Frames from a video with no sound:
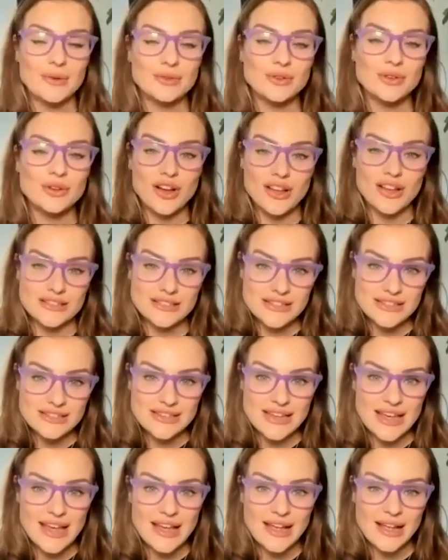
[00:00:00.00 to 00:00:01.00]
you got into
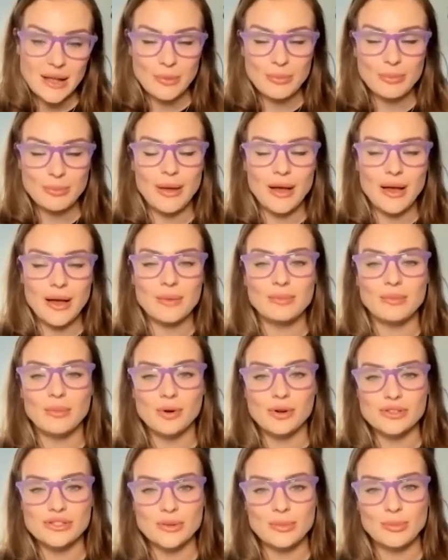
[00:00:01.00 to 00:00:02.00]
tech, but
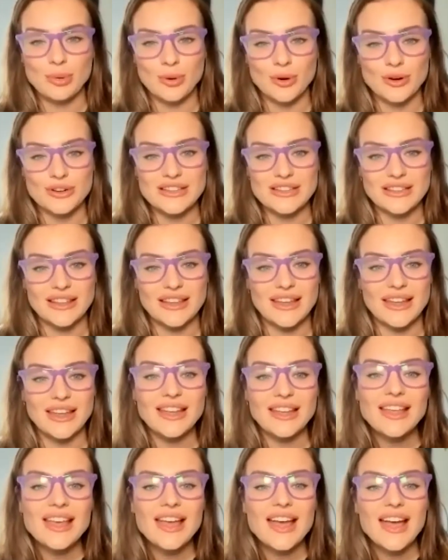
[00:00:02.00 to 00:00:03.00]
most
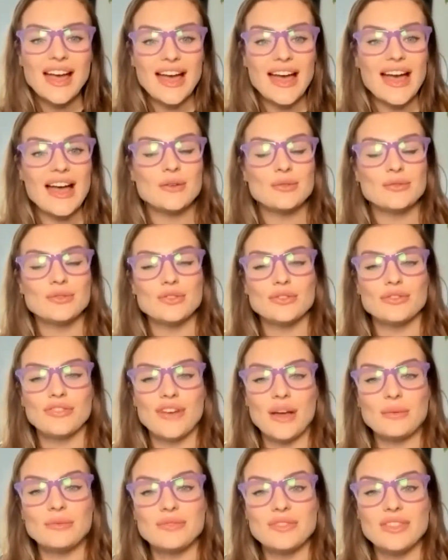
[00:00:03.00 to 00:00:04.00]
importantly, how you
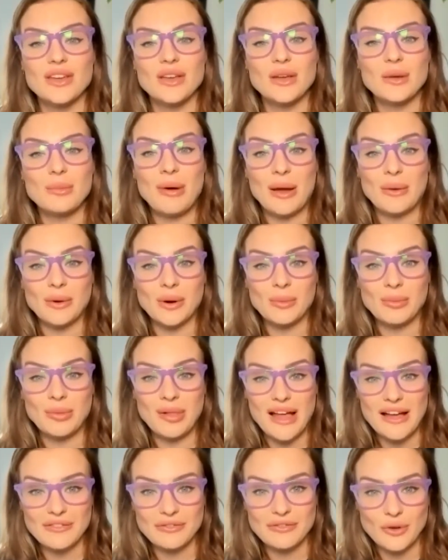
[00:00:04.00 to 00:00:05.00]
found the Power
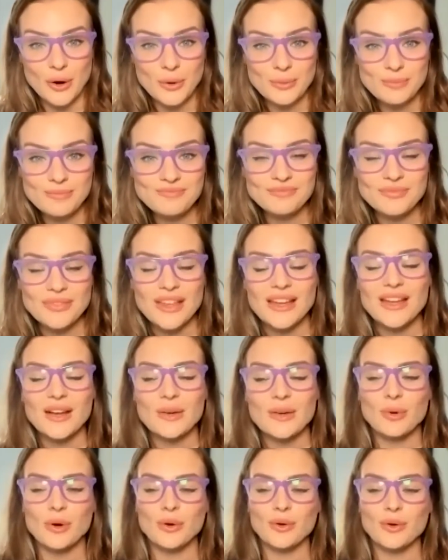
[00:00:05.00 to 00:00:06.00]
platform.
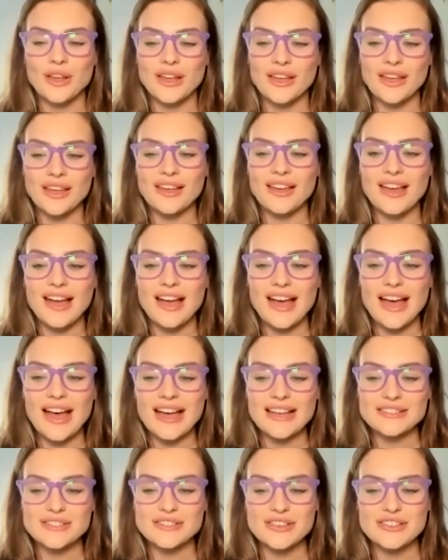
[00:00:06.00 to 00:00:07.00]
We're going to
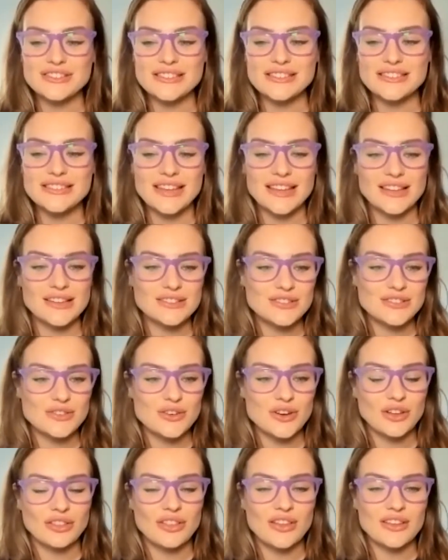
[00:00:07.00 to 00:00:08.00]
ask you to take us
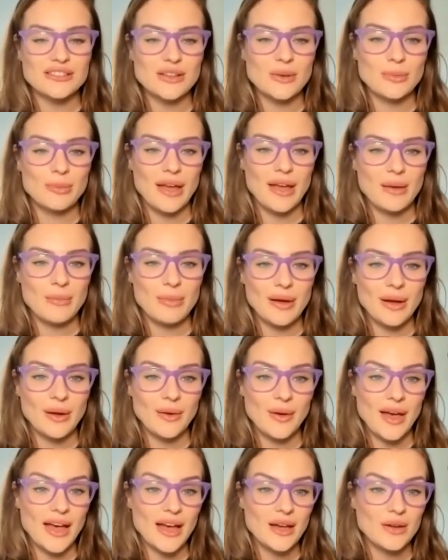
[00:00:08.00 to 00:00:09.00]
through a little bit
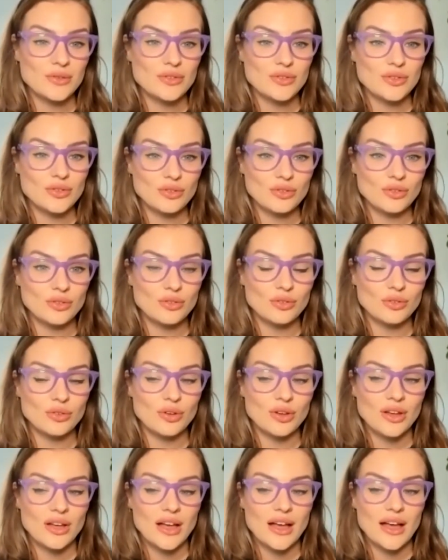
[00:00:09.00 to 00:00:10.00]
about how
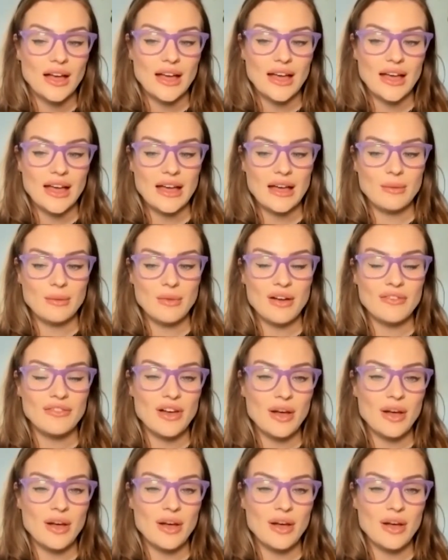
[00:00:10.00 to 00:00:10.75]
you have